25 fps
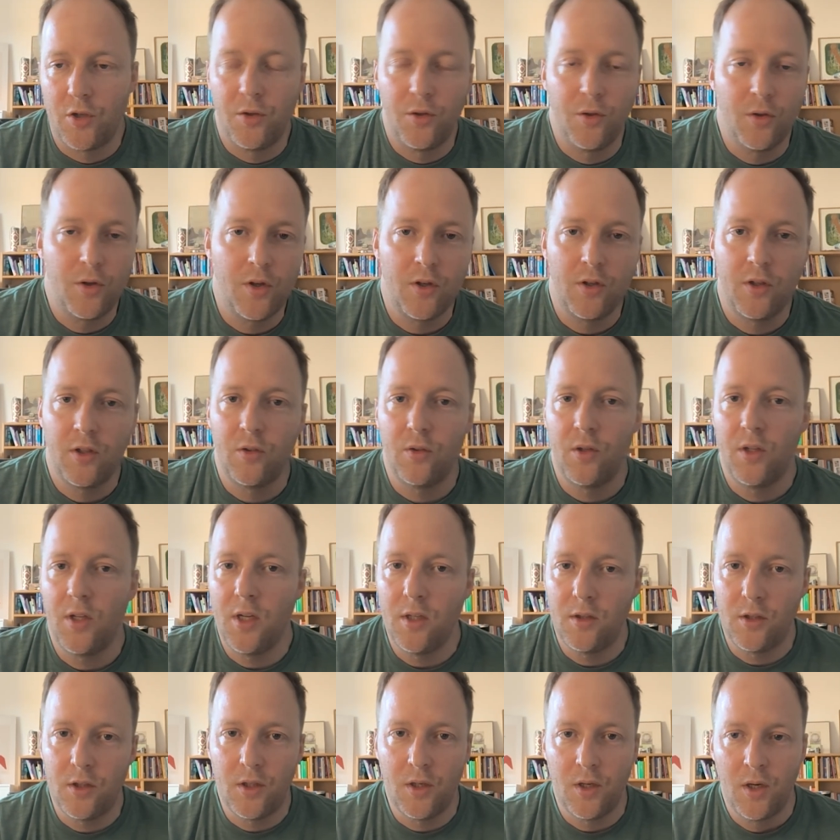You can
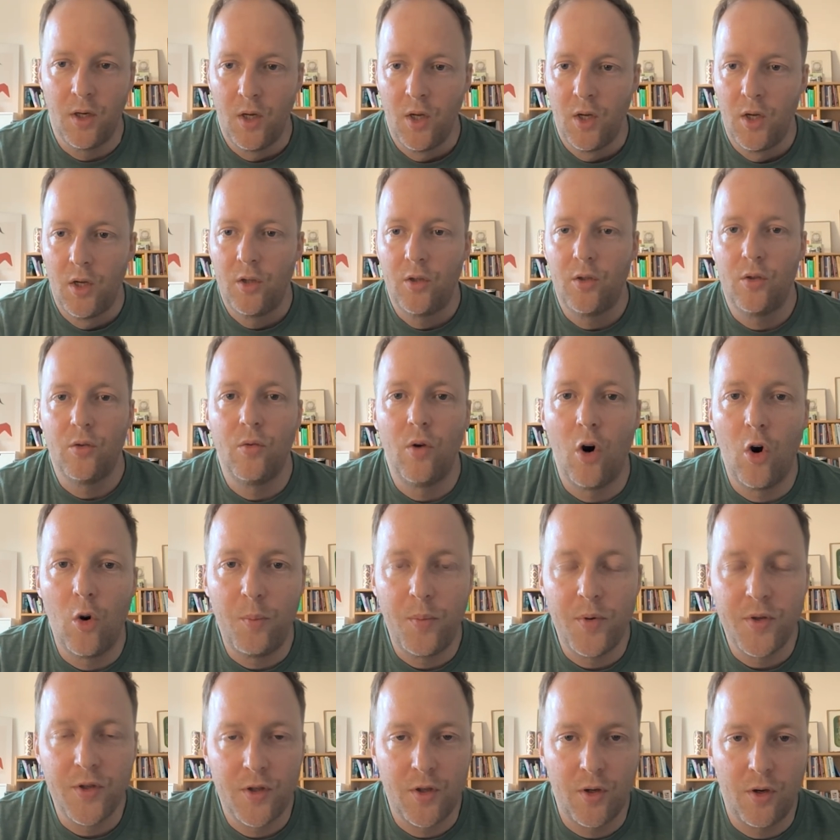either do
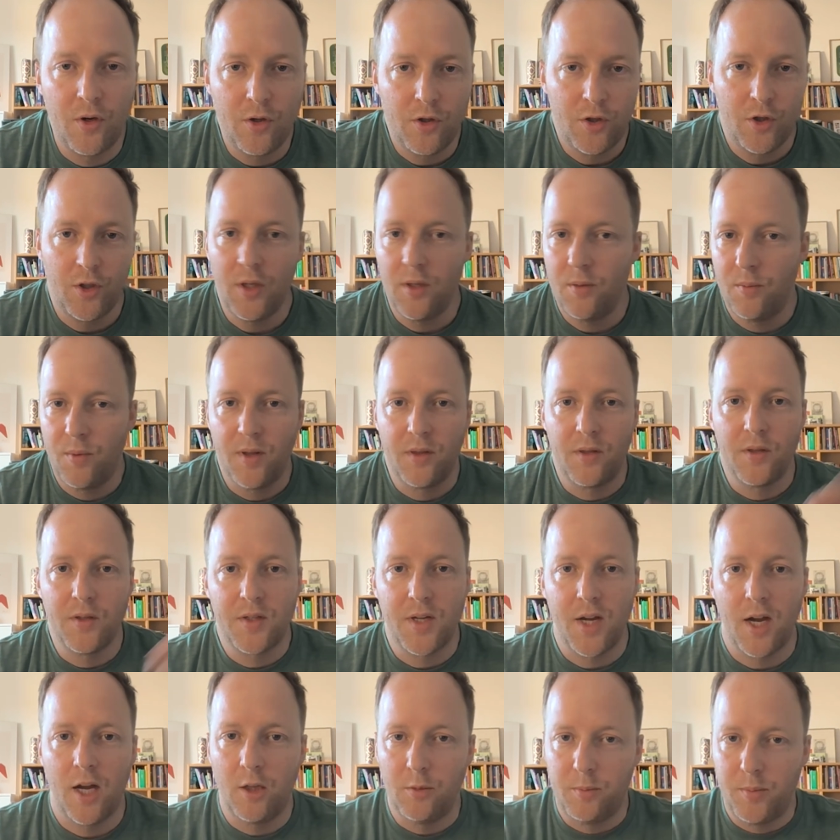open surgery with the
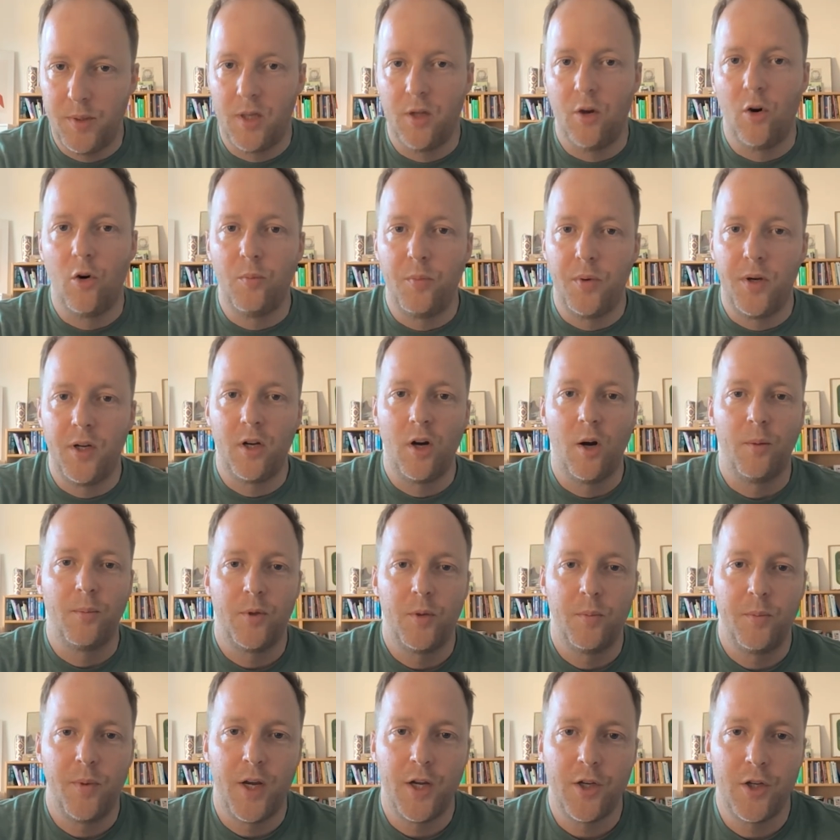scalpel, opening up
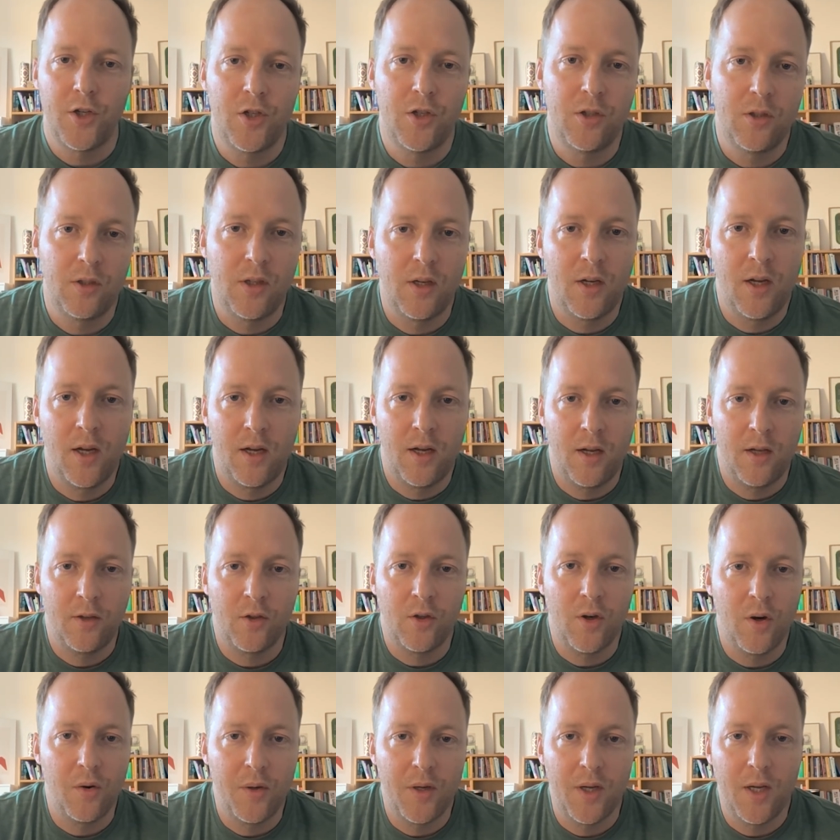the patient and
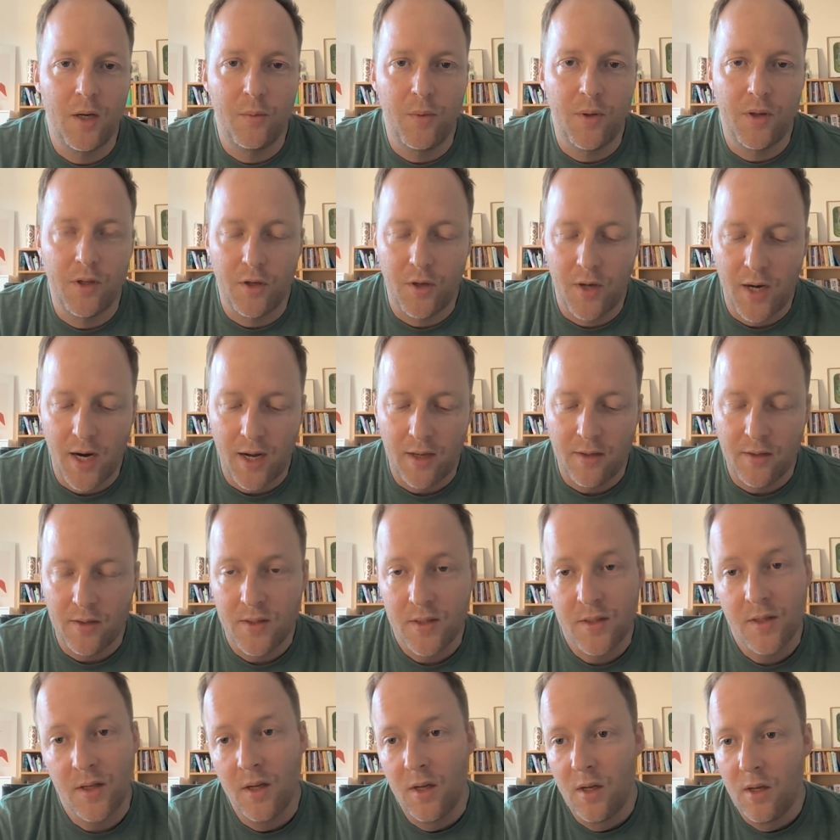going in with your
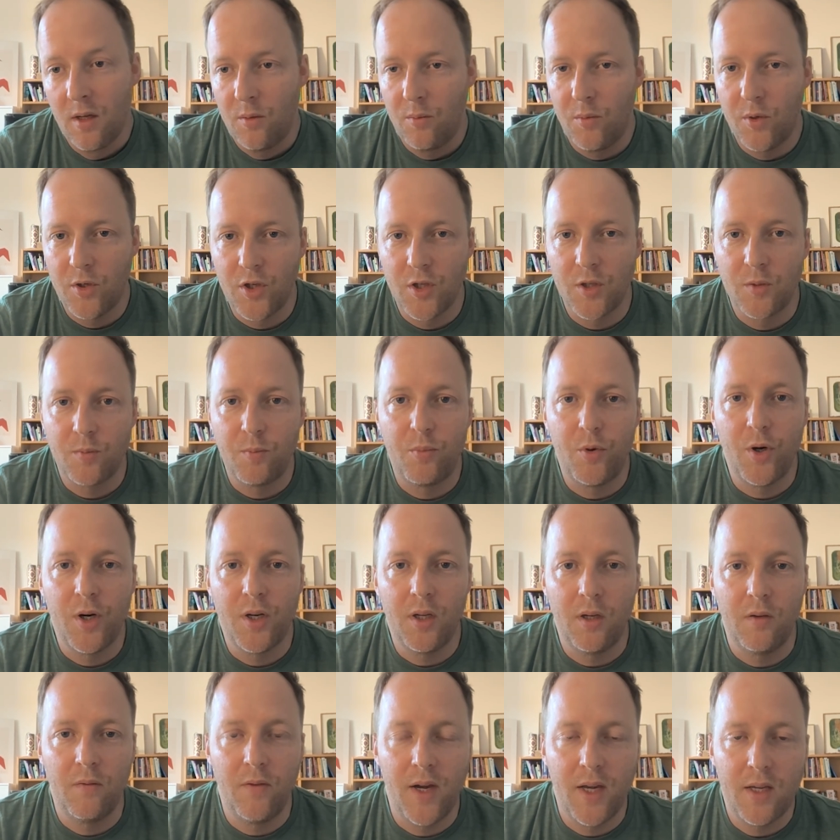hands, which is
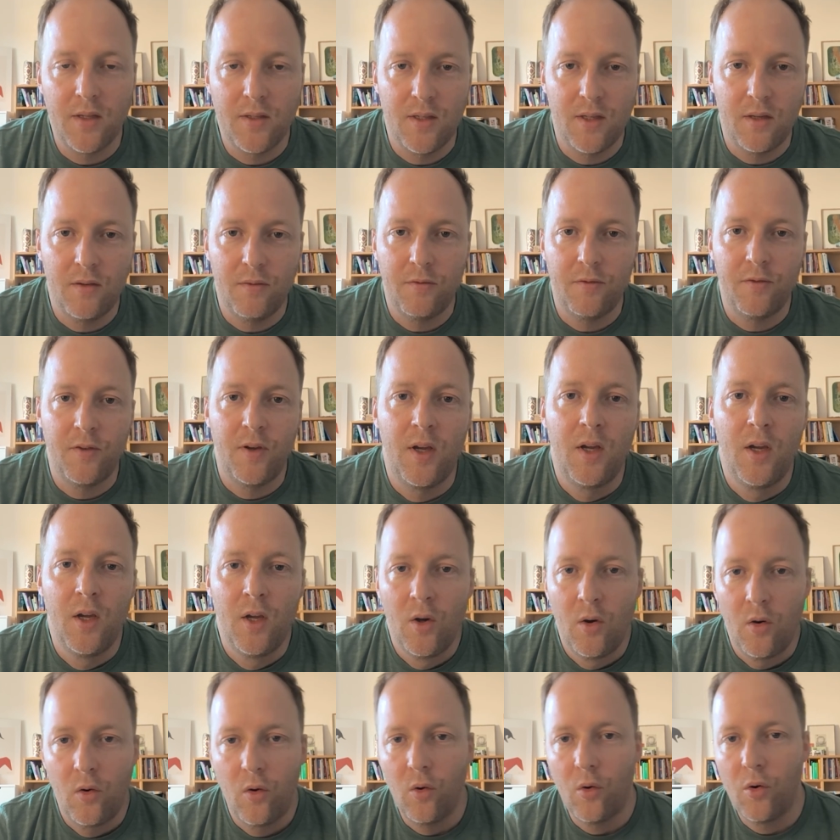pretty invasive,
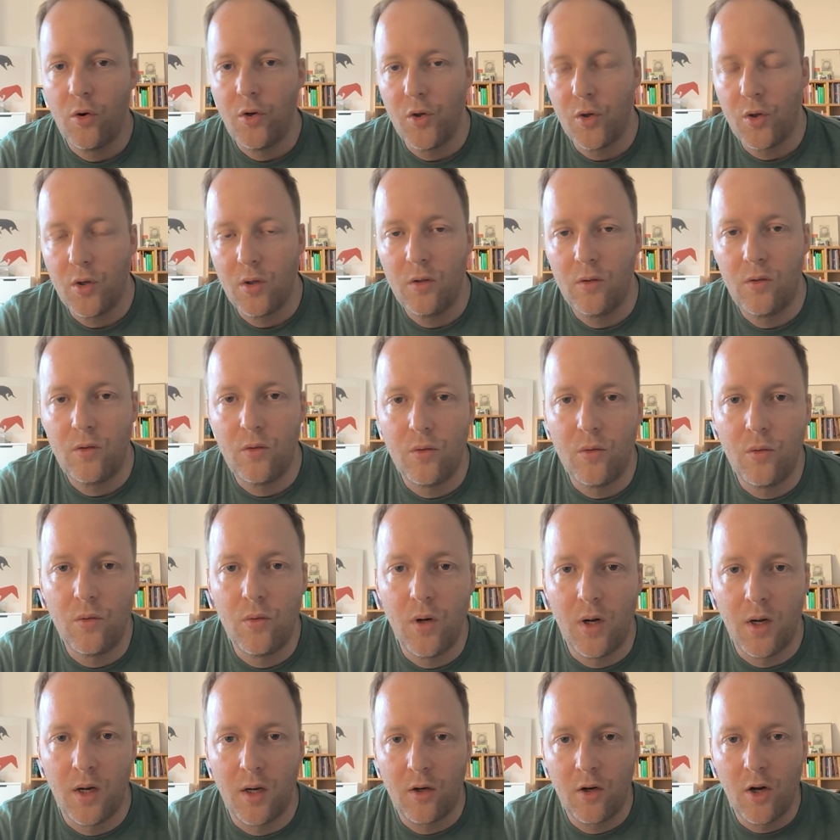or you can
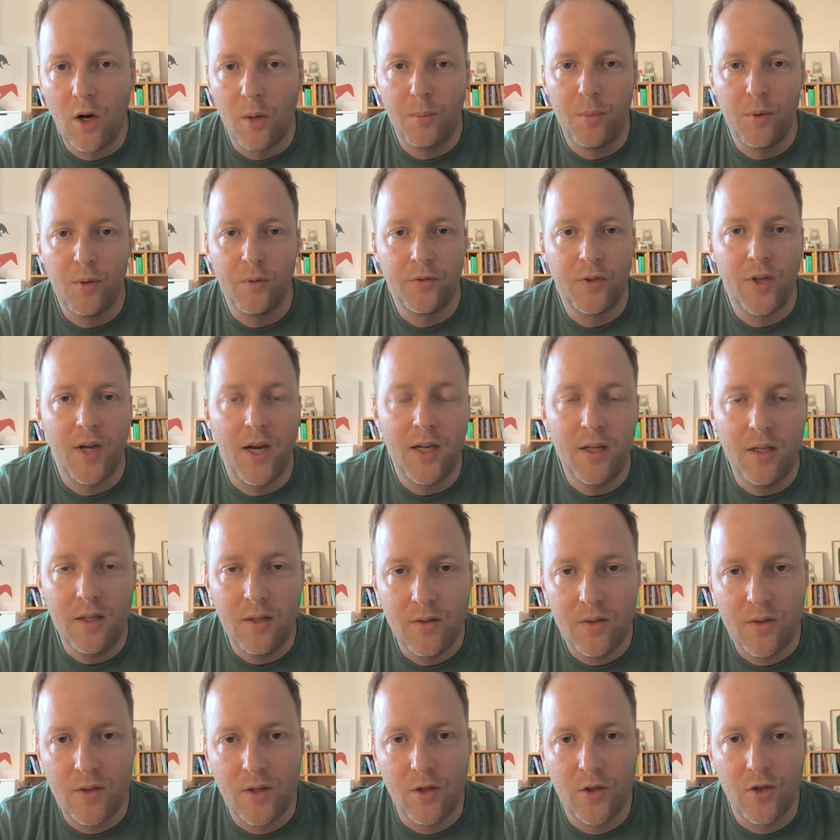do a couple of tiny
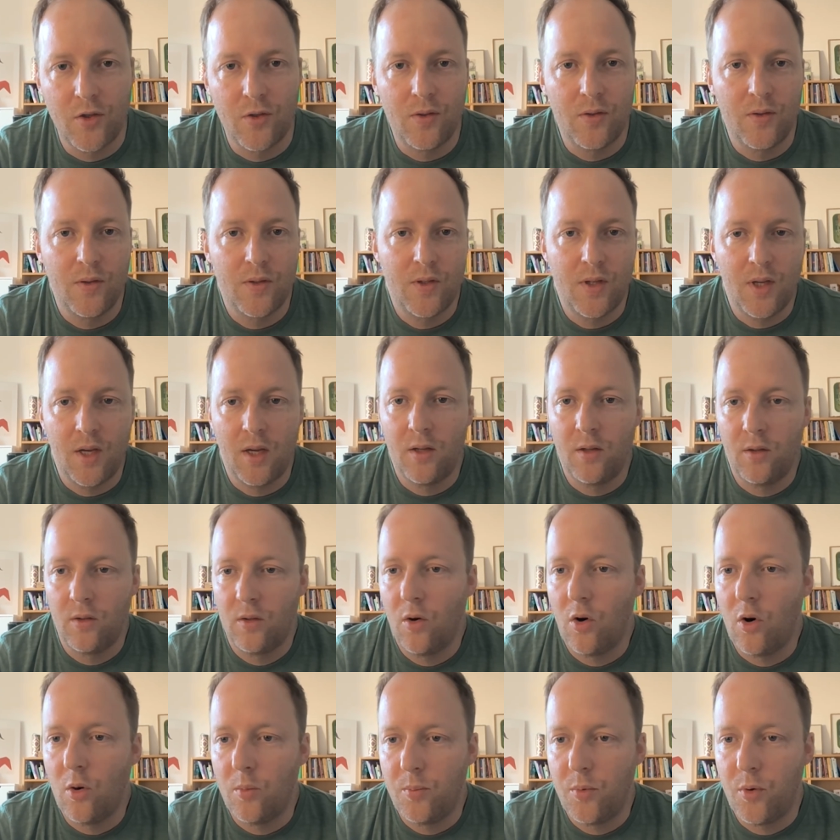incisions and
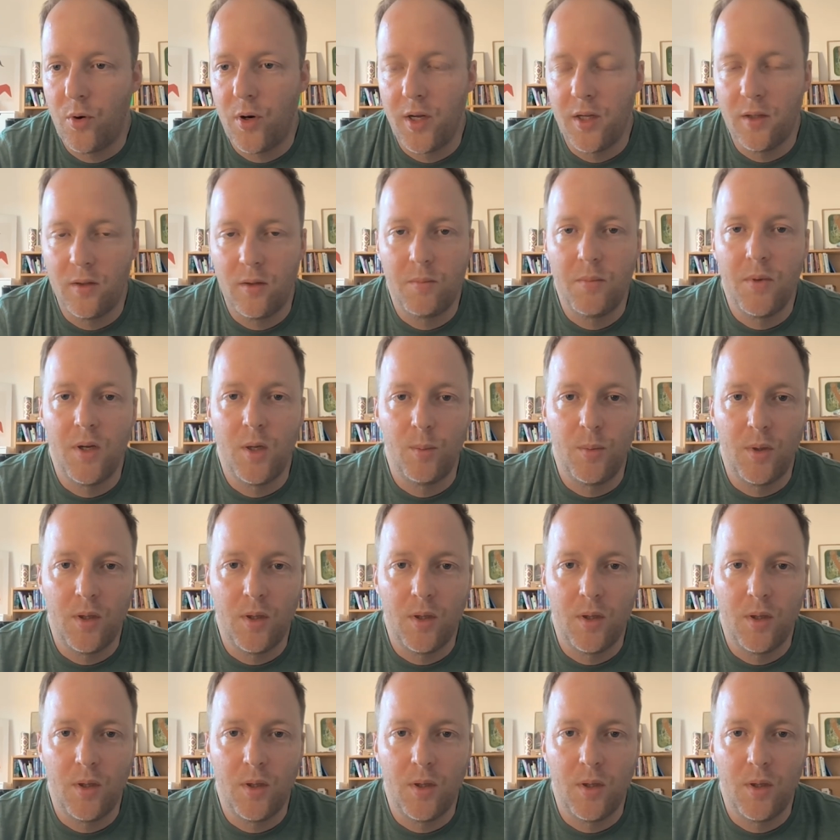operate minimally